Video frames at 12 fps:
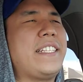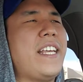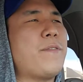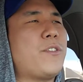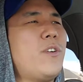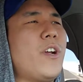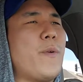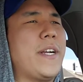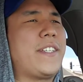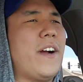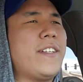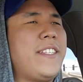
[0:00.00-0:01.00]
same story where
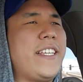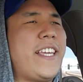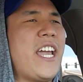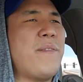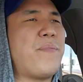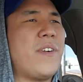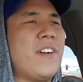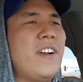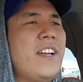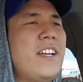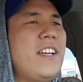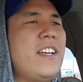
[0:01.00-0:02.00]
Darcy Kuemper
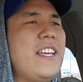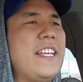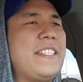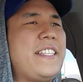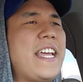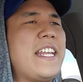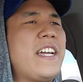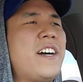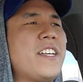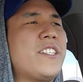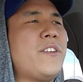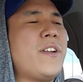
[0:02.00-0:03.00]
is standing
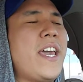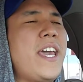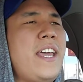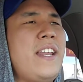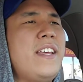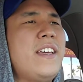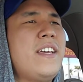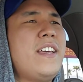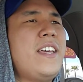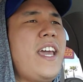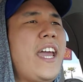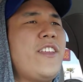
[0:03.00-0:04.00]
on his own head
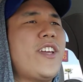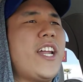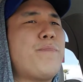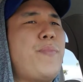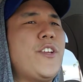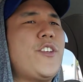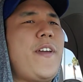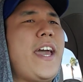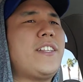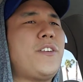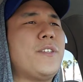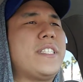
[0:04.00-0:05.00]
and you got a bunch of
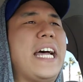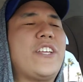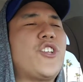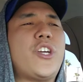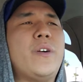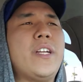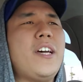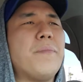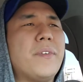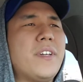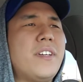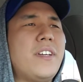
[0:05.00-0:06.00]
assholes not showing up.
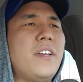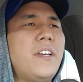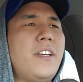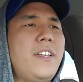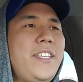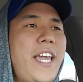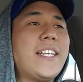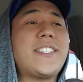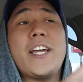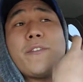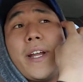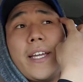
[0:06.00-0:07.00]
Yes,
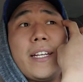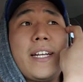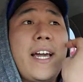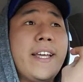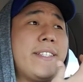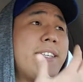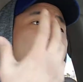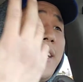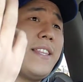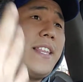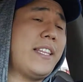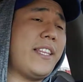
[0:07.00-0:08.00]
I recognize
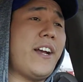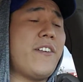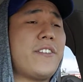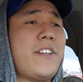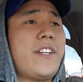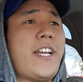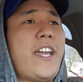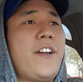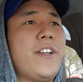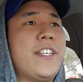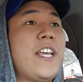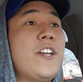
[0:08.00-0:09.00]
that the Arizona
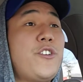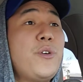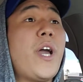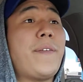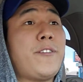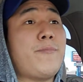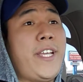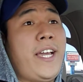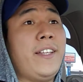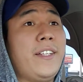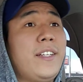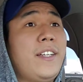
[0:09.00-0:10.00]
Coyotes do have some
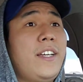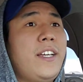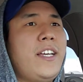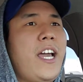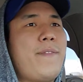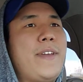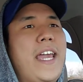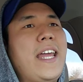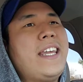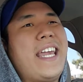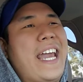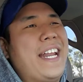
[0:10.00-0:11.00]
talent. I mean,
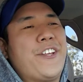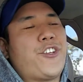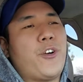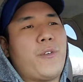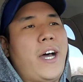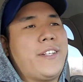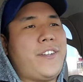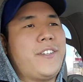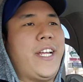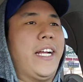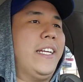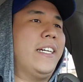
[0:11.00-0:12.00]
any NHL roster
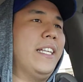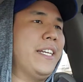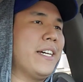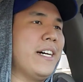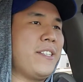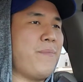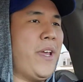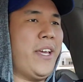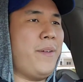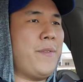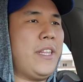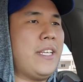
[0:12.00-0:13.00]
technically does,
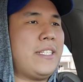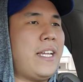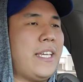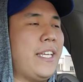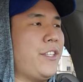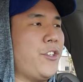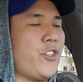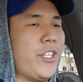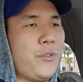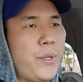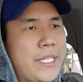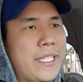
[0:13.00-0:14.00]
man. I mean, let's not get this
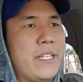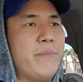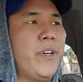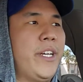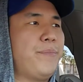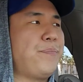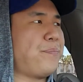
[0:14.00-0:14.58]
shit twisted, but